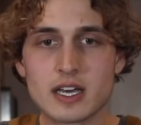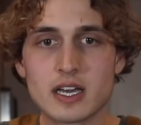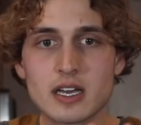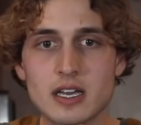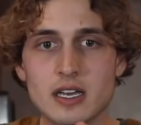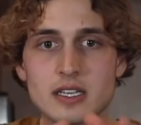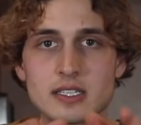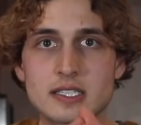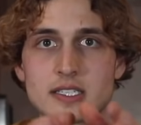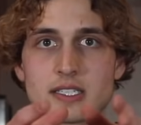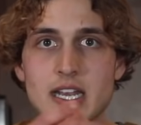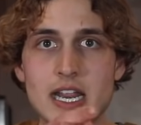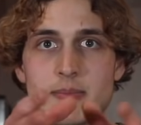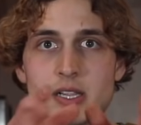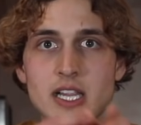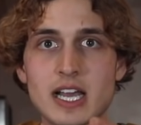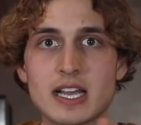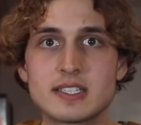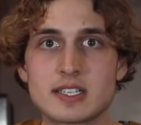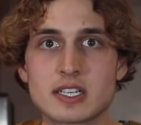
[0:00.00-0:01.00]
the
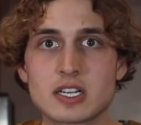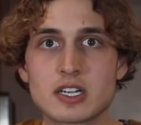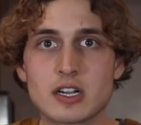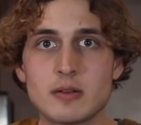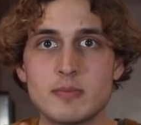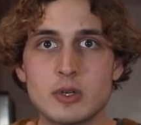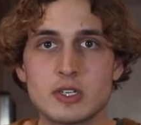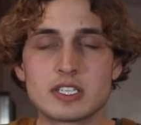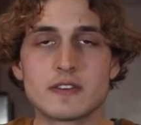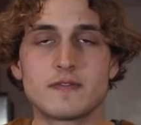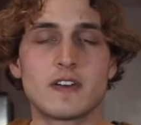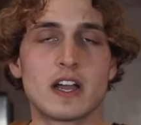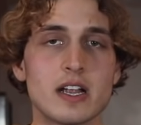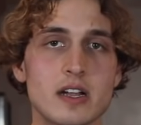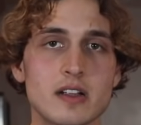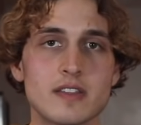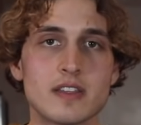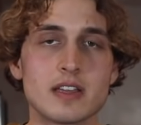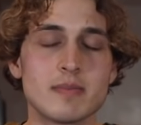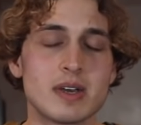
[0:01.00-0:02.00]
stabilizer
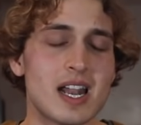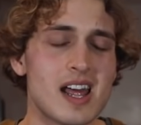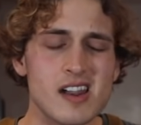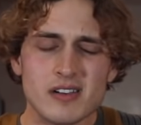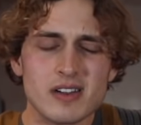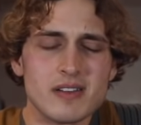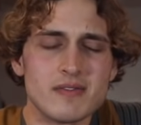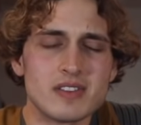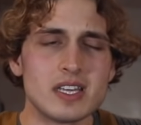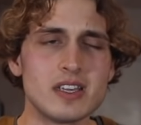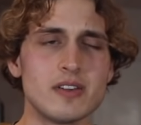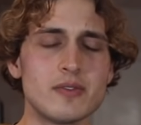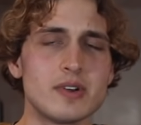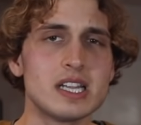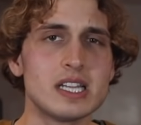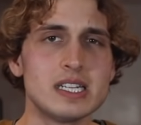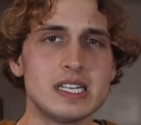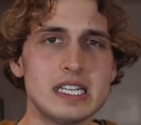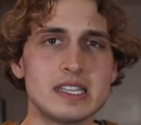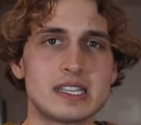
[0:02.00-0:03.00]
emulsifier thing. But I don't even think you
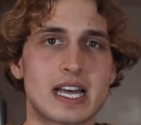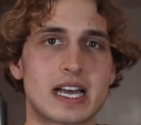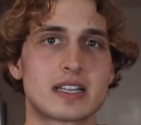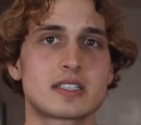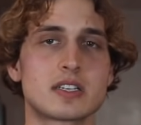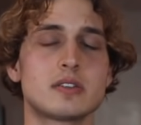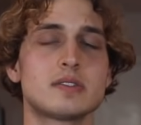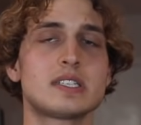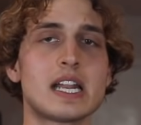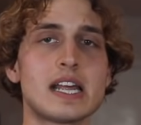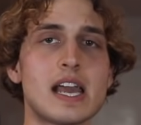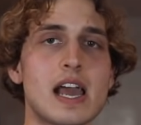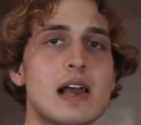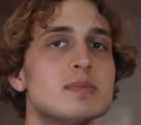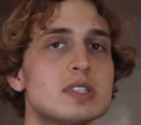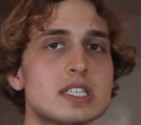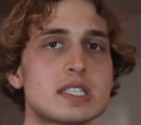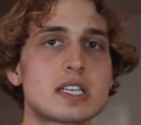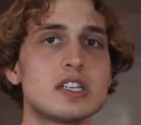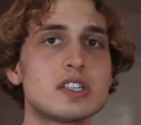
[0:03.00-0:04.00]
really need that. So today
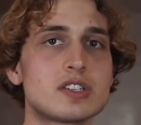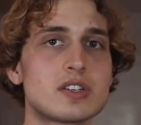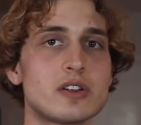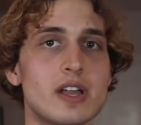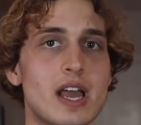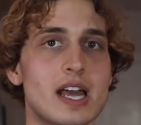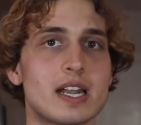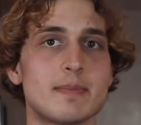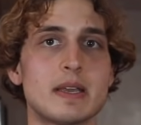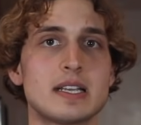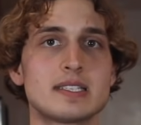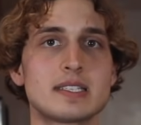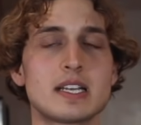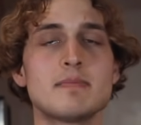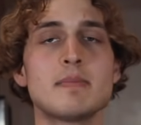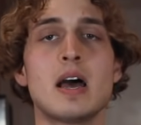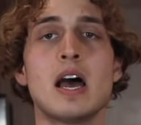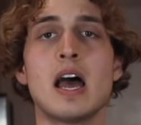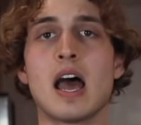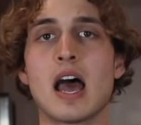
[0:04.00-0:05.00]
I'm just gonna show you how to make
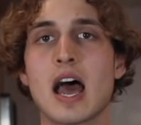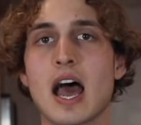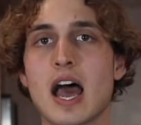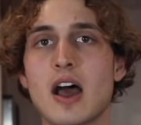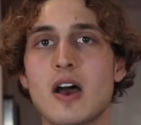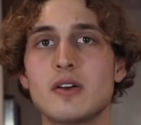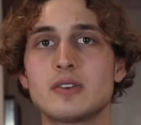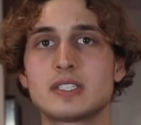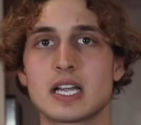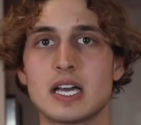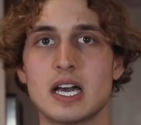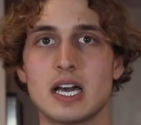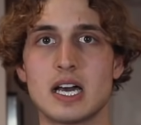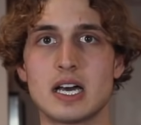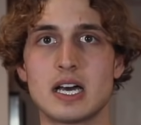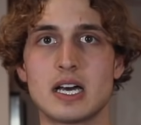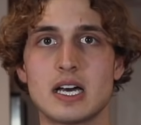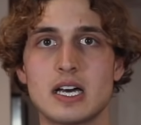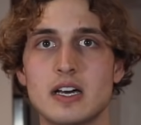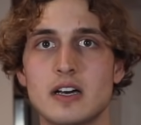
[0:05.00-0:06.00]
some out
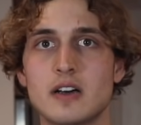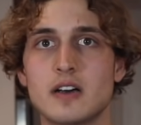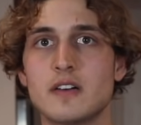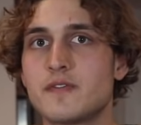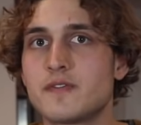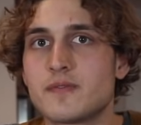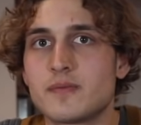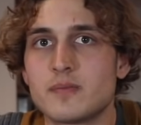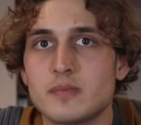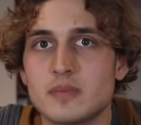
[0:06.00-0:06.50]
of